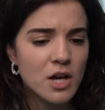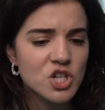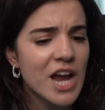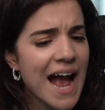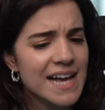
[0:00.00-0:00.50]

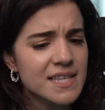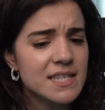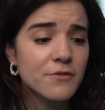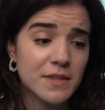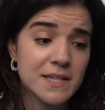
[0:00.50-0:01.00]
She
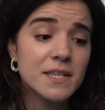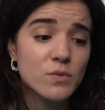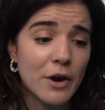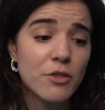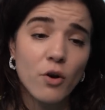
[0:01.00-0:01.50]
asks if this
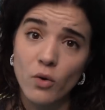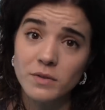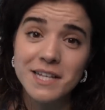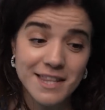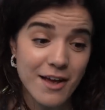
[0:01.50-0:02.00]
is where they're
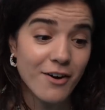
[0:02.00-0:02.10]
holding the